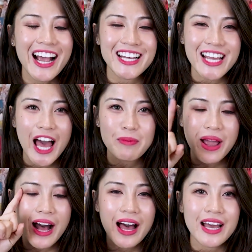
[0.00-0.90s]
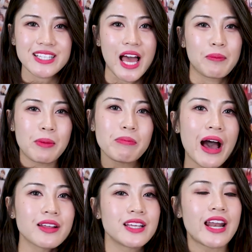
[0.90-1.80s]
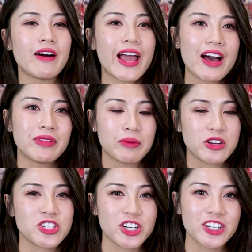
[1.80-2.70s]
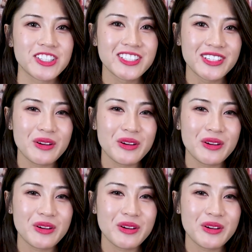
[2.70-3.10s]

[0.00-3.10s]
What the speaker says: because I have my eyes, I have my mouth, and now I have like my shirt.